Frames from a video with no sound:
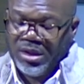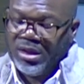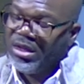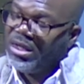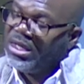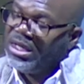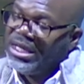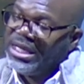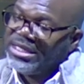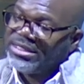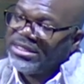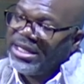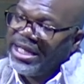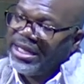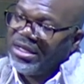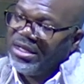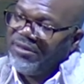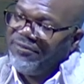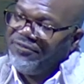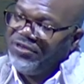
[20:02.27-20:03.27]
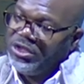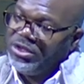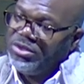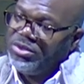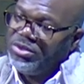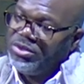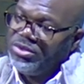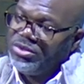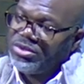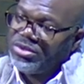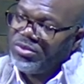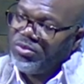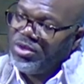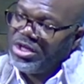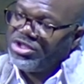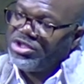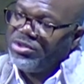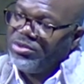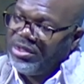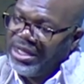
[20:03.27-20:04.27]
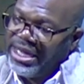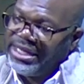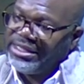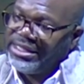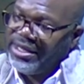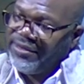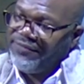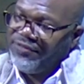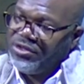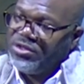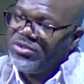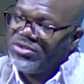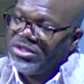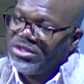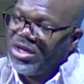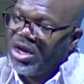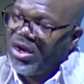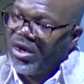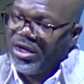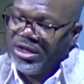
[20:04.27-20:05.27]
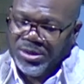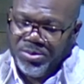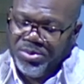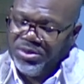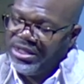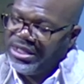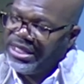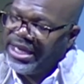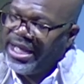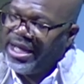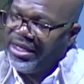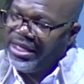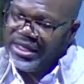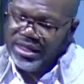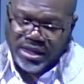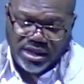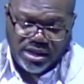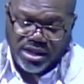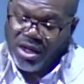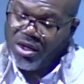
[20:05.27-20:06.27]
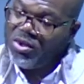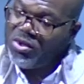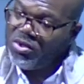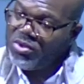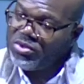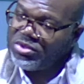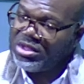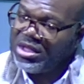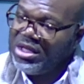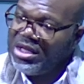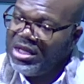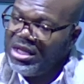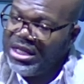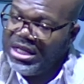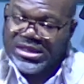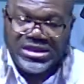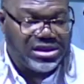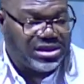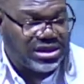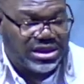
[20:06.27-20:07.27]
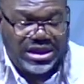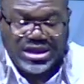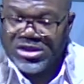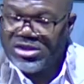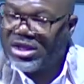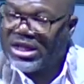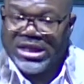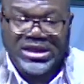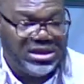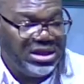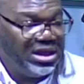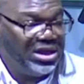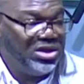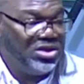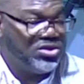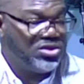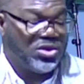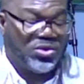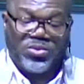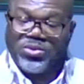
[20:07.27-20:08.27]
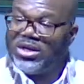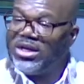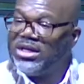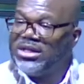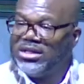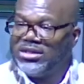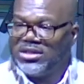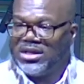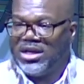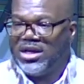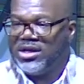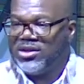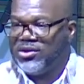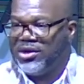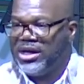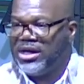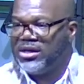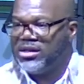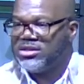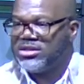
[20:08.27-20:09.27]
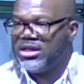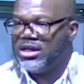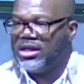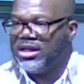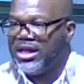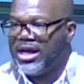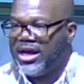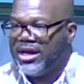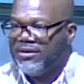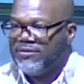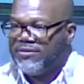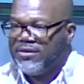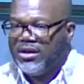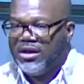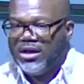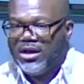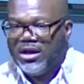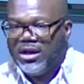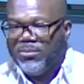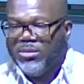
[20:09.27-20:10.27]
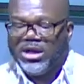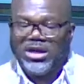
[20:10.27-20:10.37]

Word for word: it's like a fuse. Once you light that fuse, it's hard to put it out and it goes. It just continues to run into other areas of your life. Because